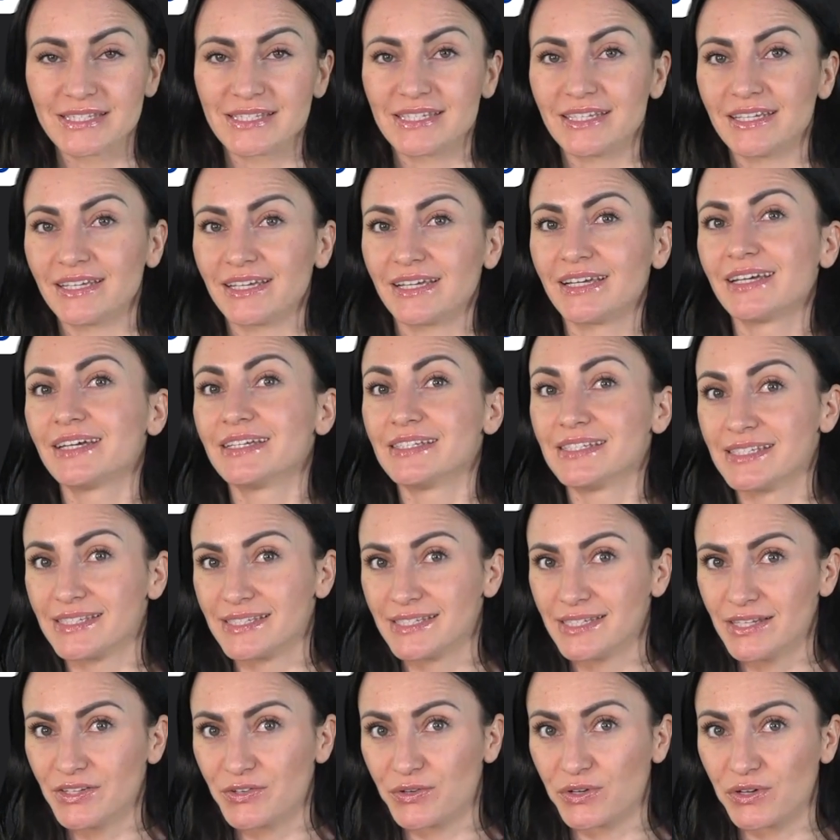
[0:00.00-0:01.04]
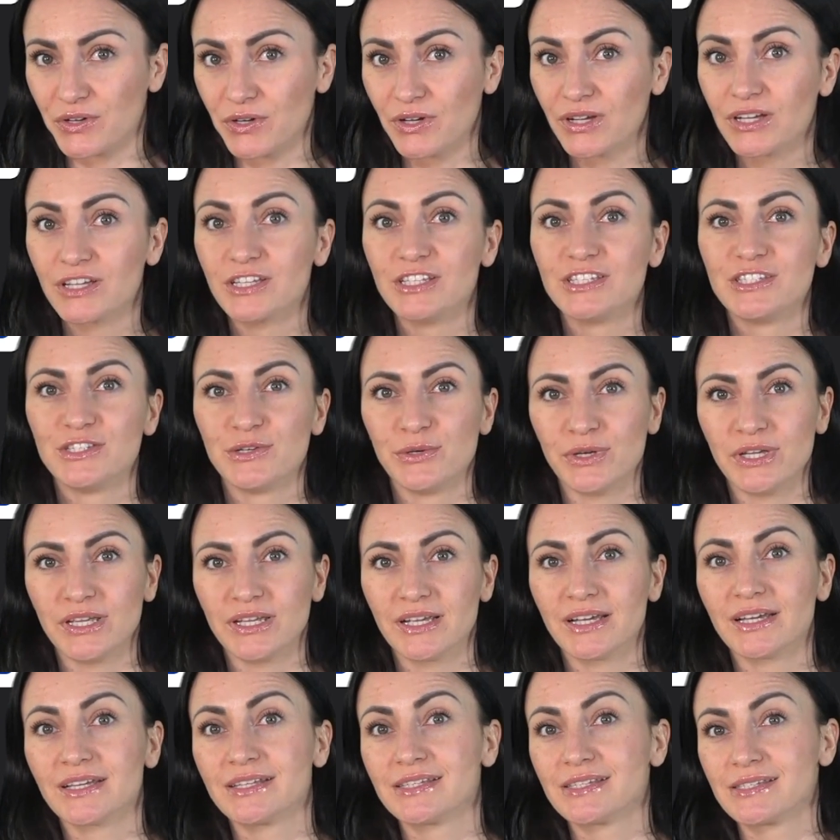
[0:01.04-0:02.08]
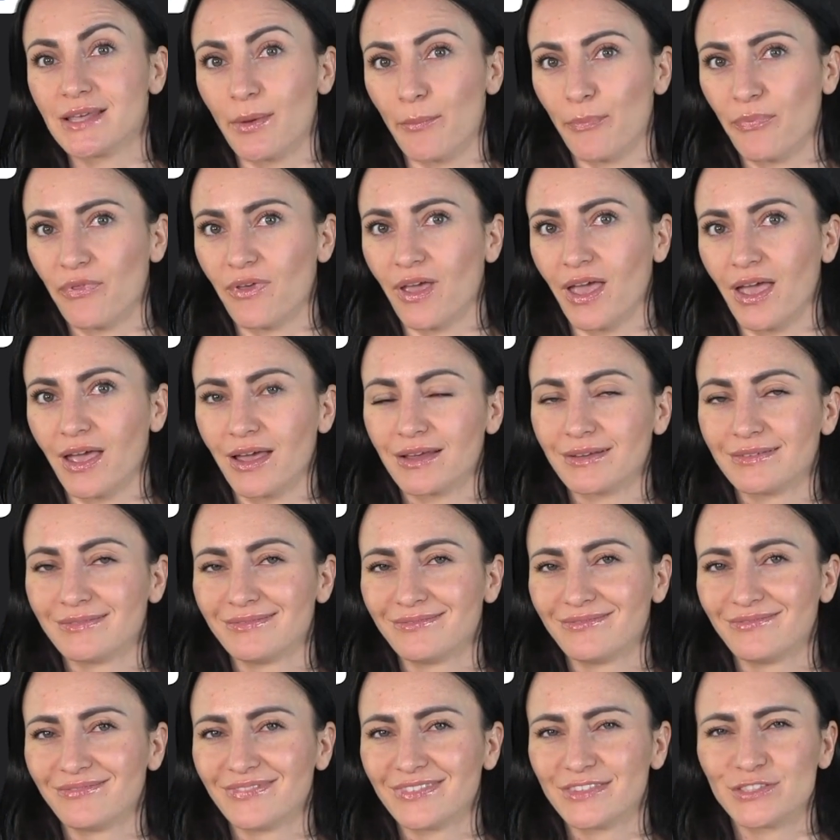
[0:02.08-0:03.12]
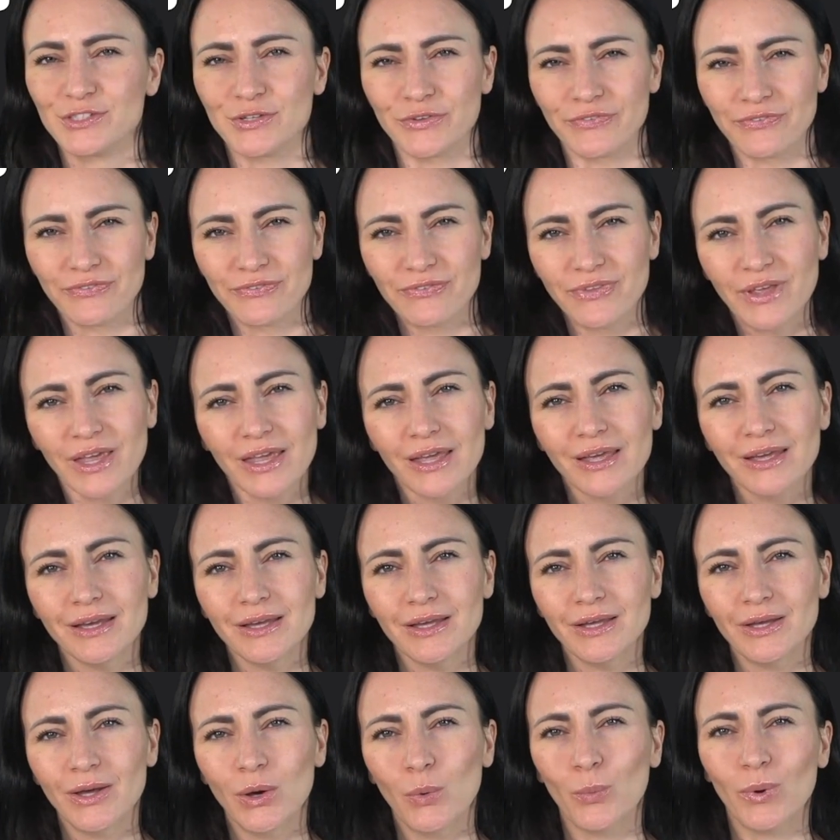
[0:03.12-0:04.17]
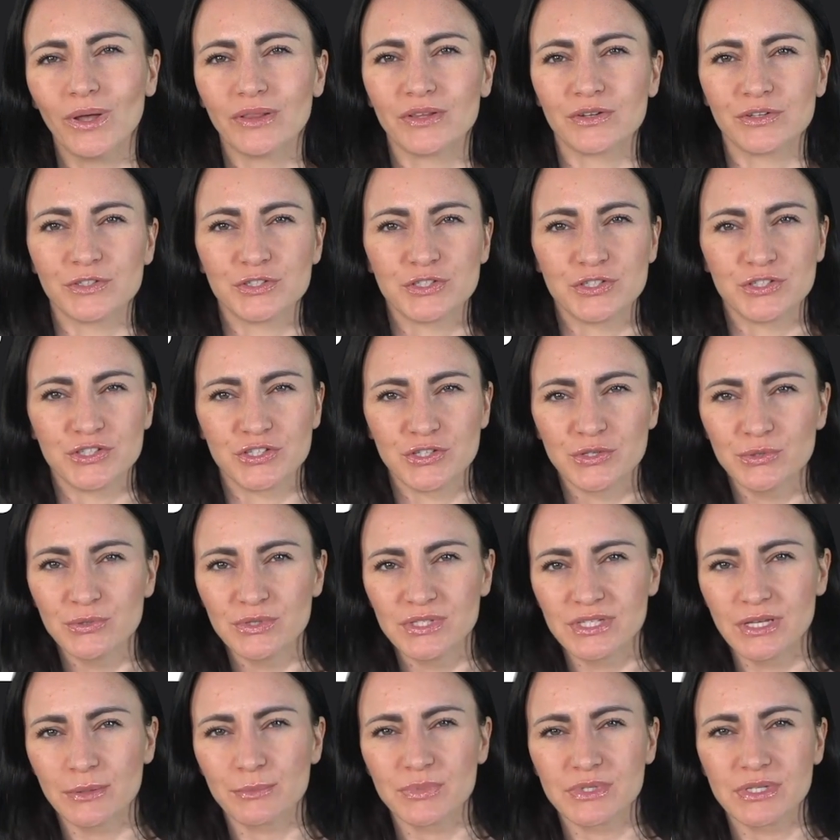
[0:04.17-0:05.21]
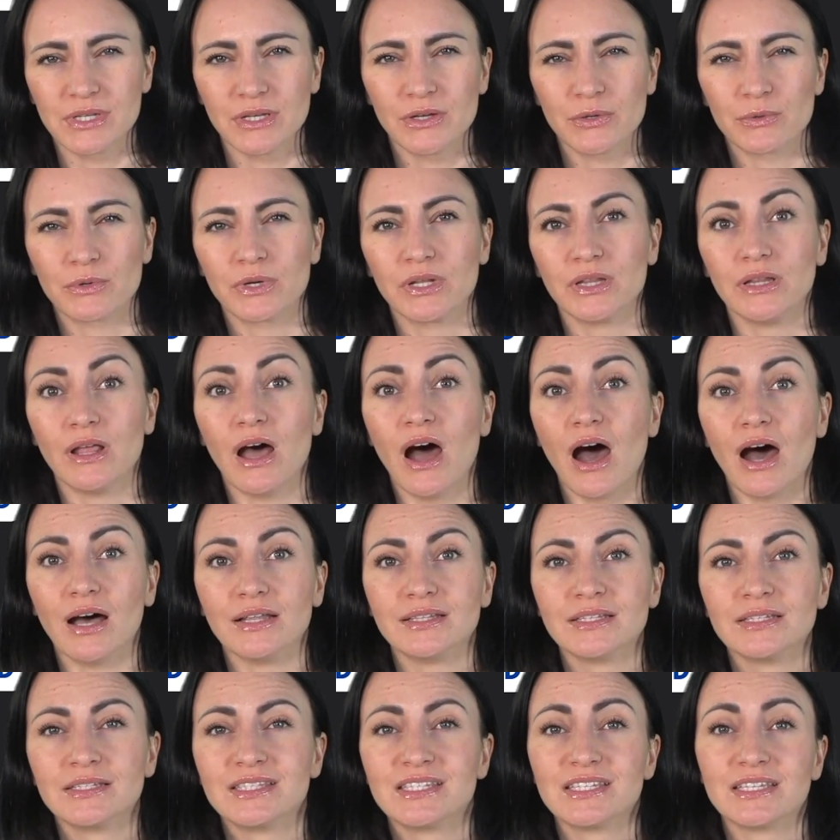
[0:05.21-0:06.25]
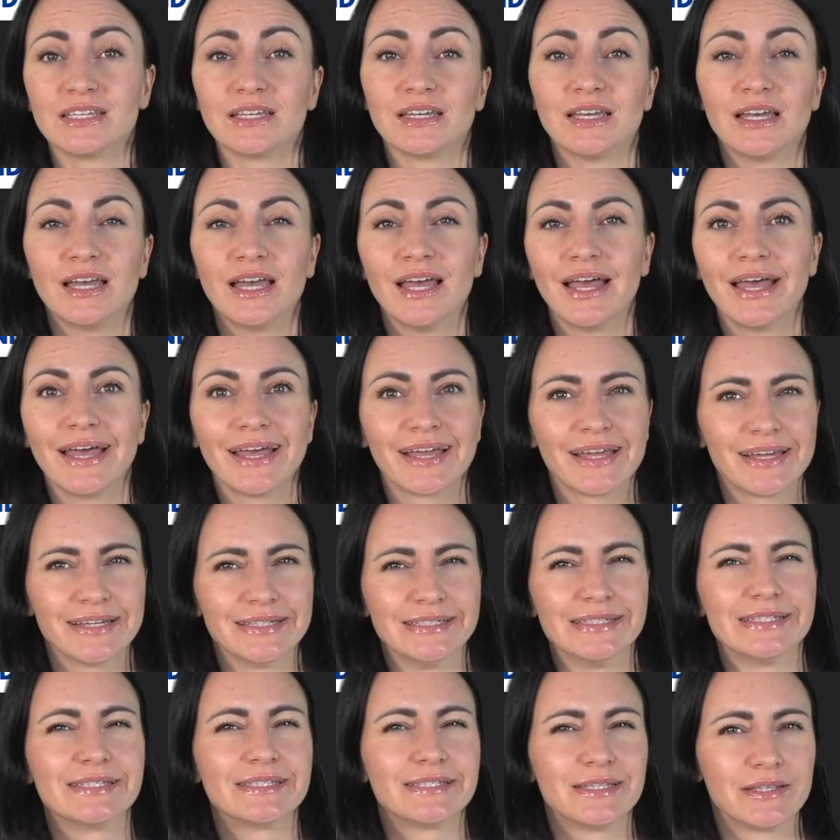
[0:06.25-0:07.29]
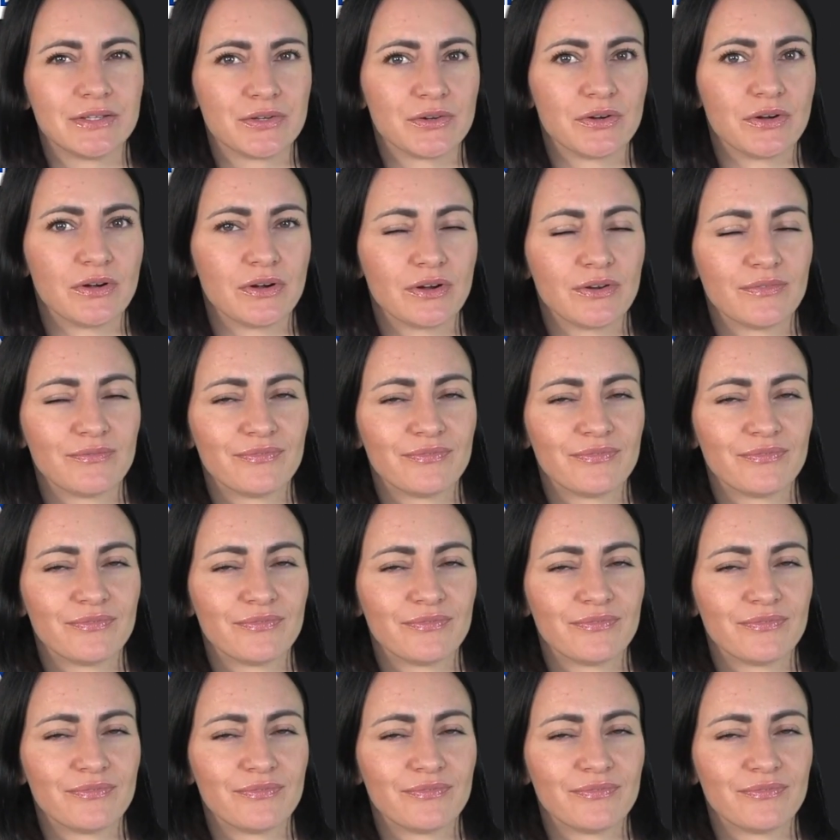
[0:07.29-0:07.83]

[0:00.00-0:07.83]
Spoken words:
to consider doing something. To think whether to do something or not. To consider.